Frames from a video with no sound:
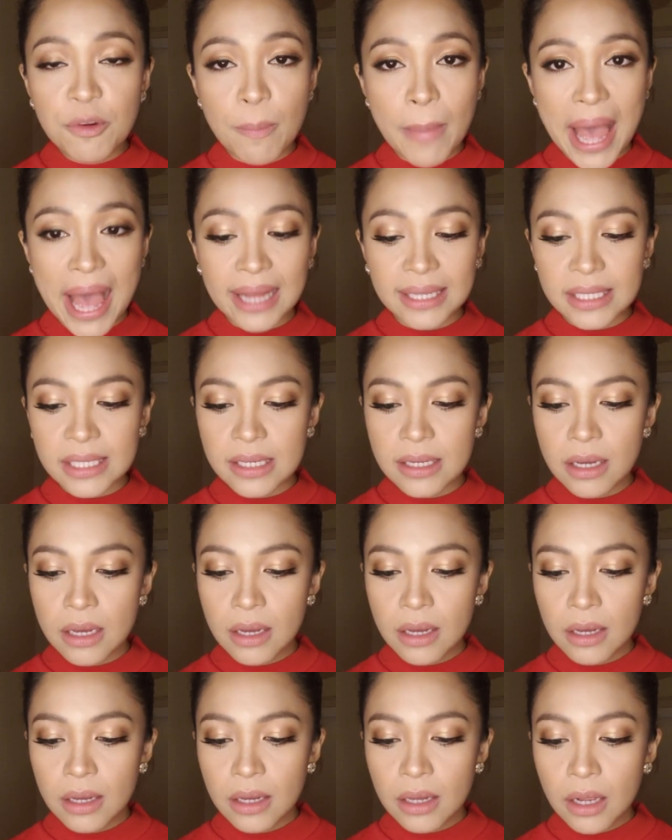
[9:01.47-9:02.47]
Matte
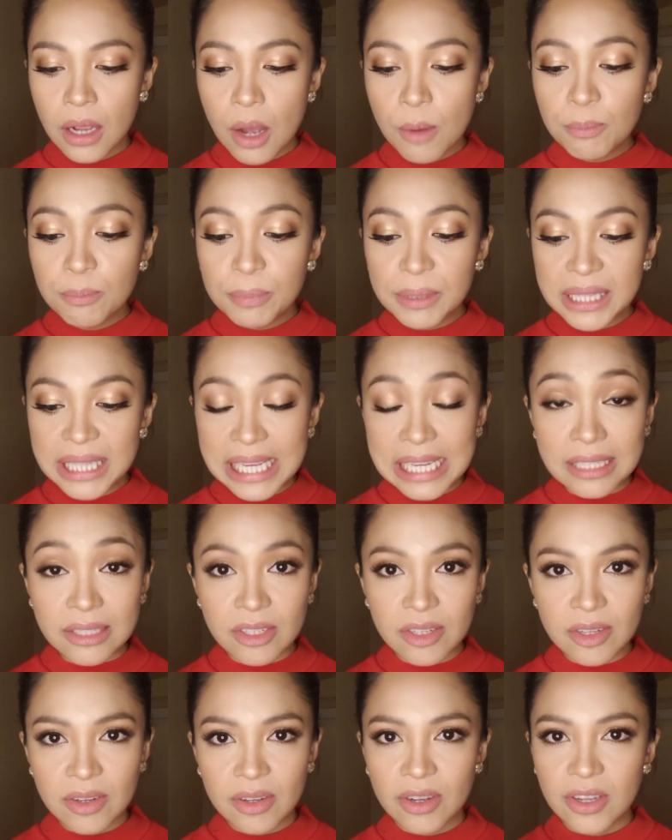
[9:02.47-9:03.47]

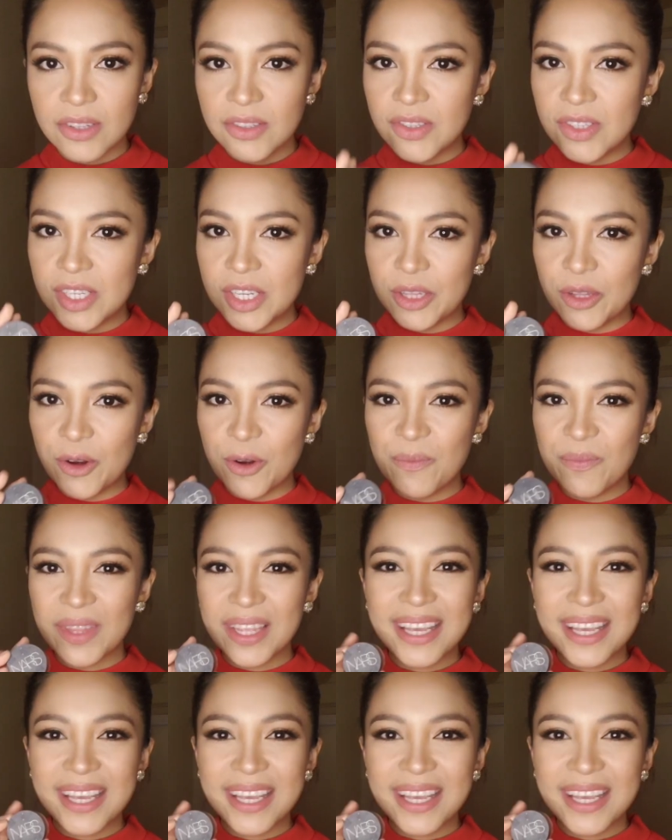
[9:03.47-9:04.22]
Complete Concealer.